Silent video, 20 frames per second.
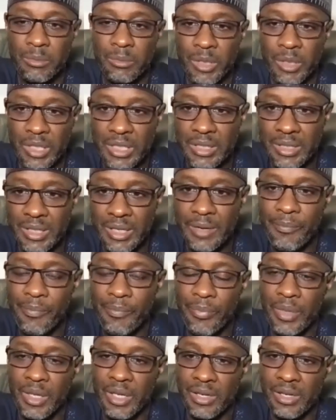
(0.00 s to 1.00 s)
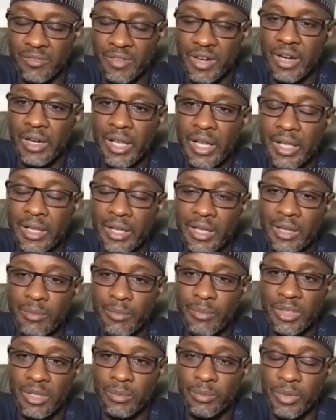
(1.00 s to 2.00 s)
but it's very likely
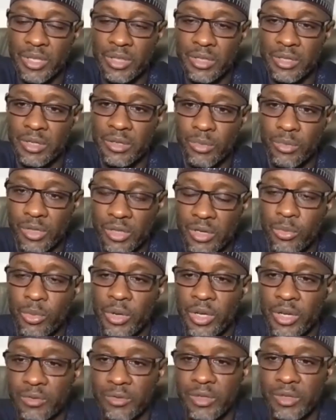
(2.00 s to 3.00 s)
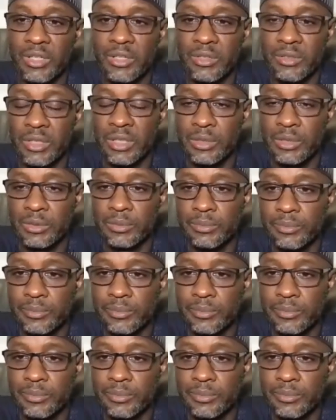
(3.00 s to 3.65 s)
that Mr. President was aware of that threat.